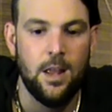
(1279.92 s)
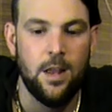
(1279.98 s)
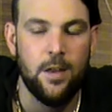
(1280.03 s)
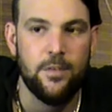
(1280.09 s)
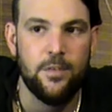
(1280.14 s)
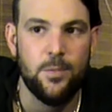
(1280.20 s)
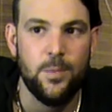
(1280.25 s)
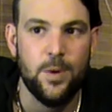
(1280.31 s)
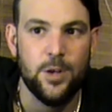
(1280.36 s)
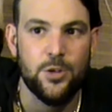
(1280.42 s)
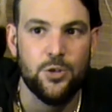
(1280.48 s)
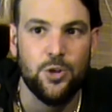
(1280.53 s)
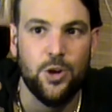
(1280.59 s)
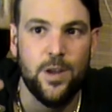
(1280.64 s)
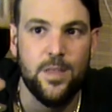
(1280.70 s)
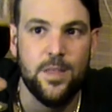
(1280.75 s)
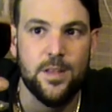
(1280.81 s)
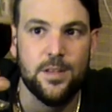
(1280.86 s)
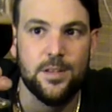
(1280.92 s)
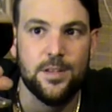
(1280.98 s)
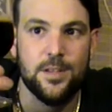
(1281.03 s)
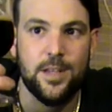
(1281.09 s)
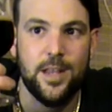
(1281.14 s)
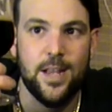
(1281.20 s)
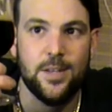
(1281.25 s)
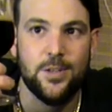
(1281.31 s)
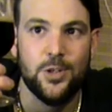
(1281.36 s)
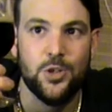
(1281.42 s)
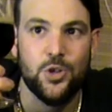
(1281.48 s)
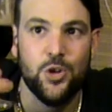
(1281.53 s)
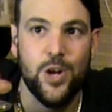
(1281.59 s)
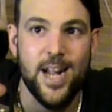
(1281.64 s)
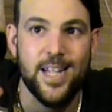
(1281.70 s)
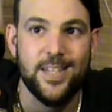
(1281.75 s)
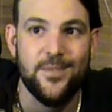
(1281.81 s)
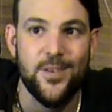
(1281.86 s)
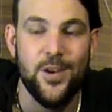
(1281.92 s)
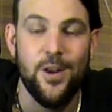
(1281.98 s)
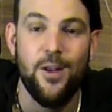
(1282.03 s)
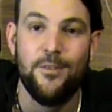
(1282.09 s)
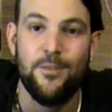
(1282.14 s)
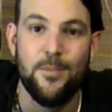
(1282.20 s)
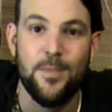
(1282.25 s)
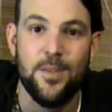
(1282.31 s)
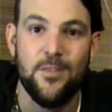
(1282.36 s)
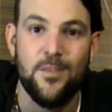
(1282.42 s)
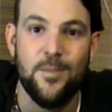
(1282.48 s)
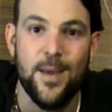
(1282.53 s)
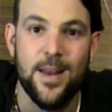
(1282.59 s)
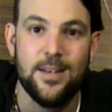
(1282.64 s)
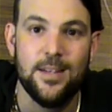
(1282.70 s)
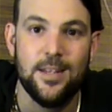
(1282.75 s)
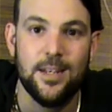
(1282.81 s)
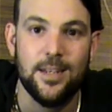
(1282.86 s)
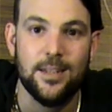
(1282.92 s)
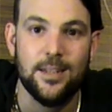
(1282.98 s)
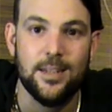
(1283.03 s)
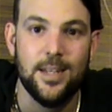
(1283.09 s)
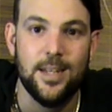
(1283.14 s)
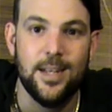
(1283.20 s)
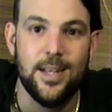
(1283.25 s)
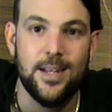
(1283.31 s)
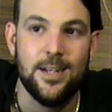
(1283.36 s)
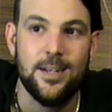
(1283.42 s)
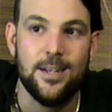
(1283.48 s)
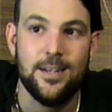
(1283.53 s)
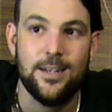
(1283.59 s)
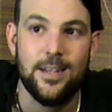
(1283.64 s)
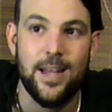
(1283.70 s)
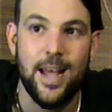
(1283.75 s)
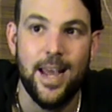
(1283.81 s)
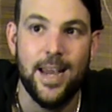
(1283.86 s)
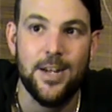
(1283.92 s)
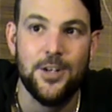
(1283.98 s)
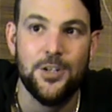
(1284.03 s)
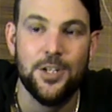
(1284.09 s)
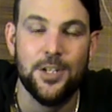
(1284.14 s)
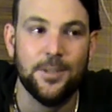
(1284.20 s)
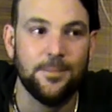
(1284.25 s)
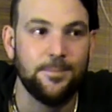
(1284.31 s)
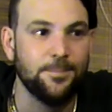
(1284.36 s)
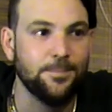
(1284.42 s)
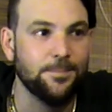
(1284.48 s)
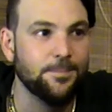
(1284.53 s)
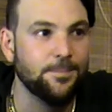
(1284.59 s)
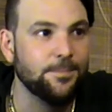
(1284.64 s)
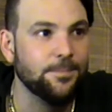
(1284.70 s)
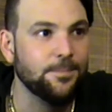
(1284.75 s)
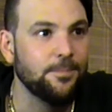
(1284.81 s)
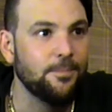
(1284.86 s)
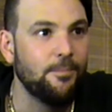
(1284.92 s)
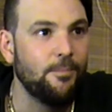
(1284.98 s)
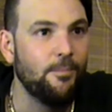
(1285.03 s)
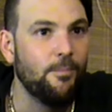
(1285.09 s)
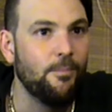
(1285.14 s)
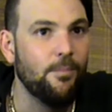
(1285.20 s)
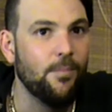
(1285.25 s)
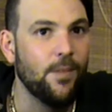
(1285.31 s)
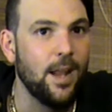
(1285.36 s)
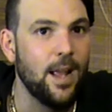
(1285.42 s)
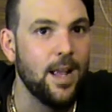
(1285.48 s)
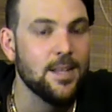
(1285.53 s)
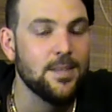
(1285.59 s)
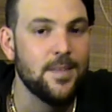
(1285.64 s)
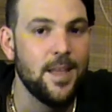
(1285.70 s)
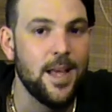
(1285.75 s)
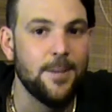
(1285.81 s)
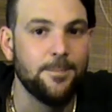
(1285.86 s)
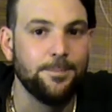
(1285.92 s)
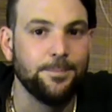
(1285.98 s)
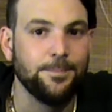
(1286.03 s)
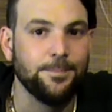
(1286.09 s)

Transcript: from when I tried this, as I transferred it from the fermenter to age it. Has that,